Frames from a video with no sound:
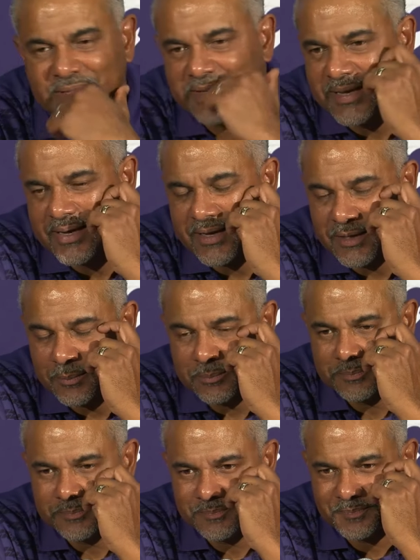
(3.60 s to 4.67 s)
Yeah,
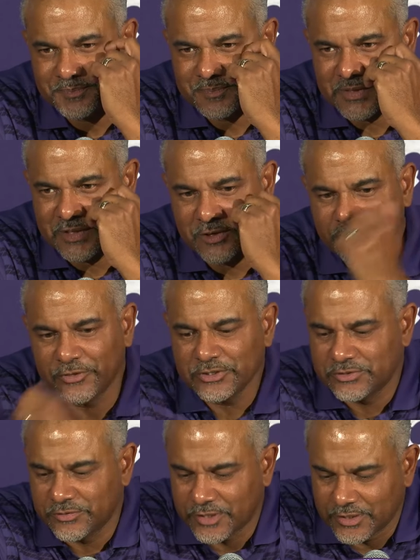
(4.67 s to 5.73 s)
um, you know,
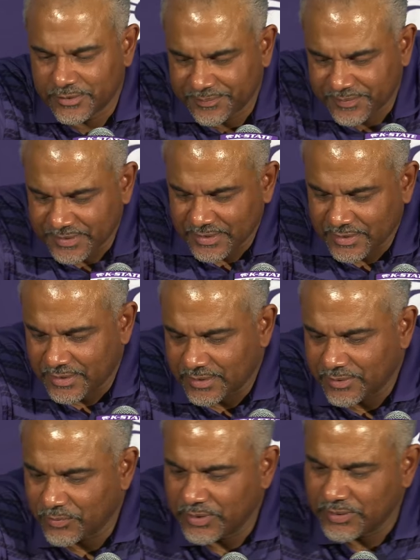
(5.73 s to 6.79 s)
first of all, uh,
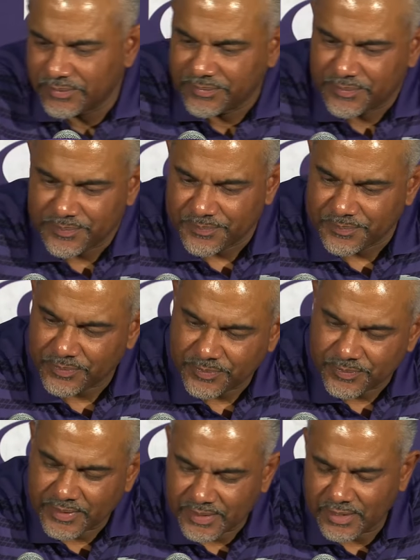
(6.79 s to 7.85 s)
we
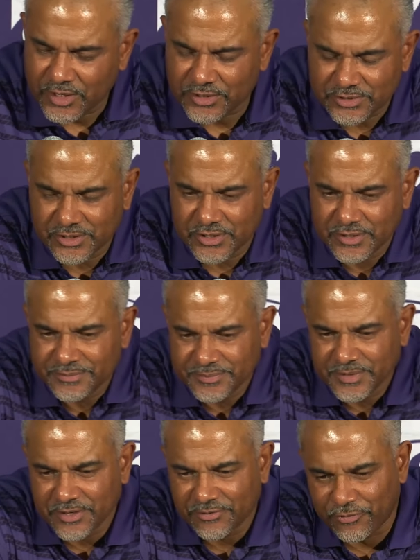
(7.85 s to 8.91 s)
I lost a,
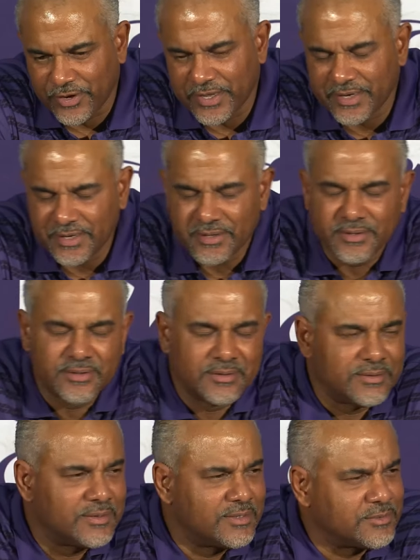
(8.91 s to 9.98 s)
a friend
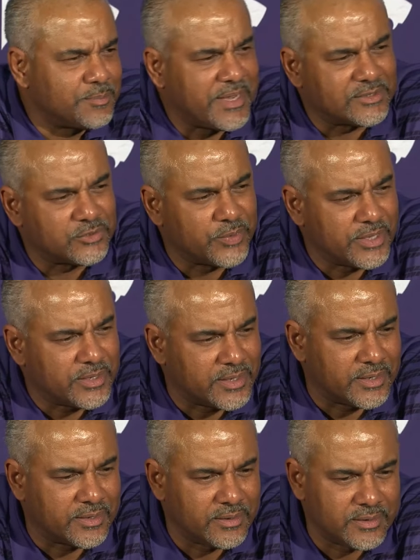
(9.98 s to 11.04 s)
this past week
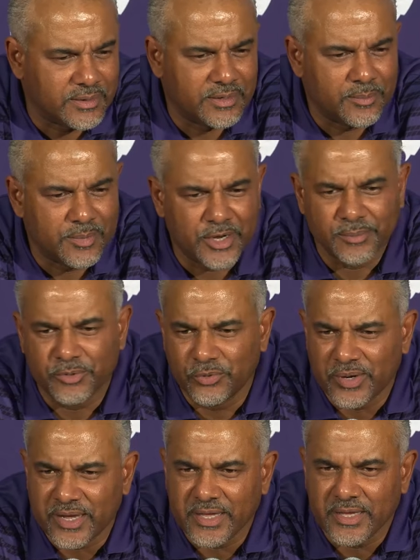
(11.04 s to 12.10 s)
in, in Amir
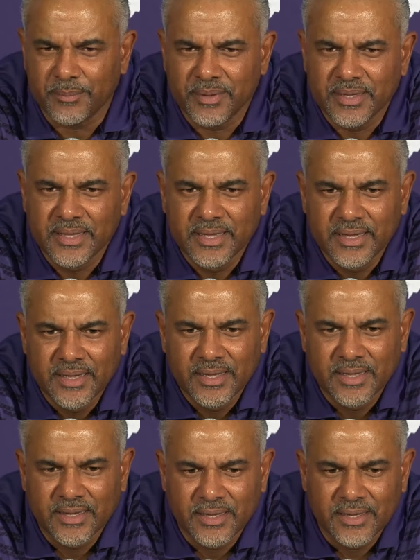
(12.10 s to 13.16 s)
Abdur-Rahim,
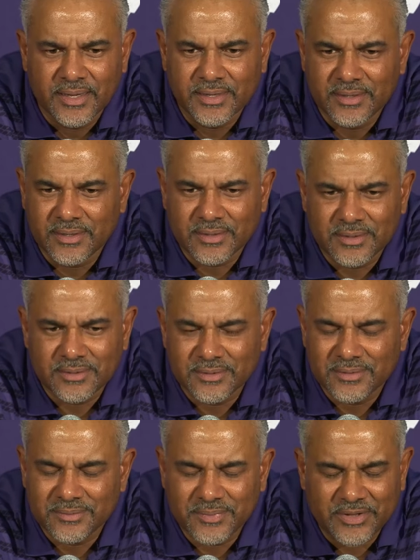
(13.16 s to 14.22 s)
and uh,
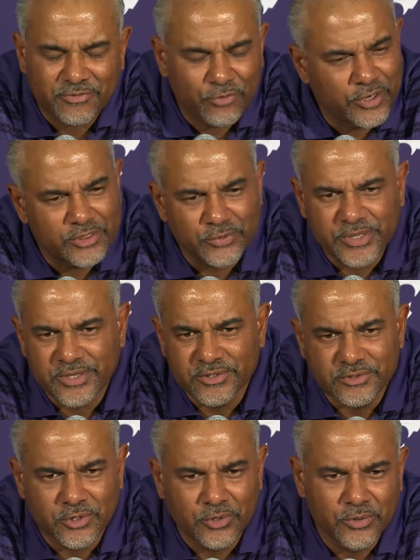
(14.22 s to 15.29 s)
man, 43
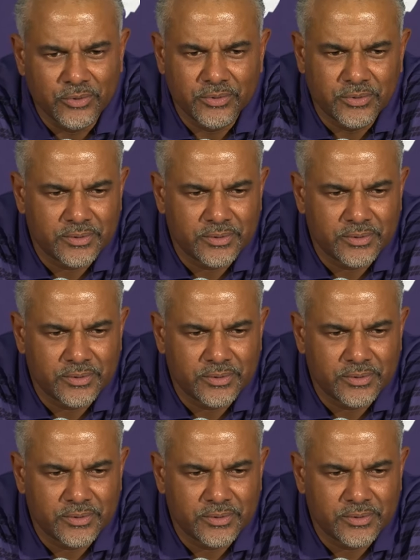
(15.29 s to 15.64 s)
years old,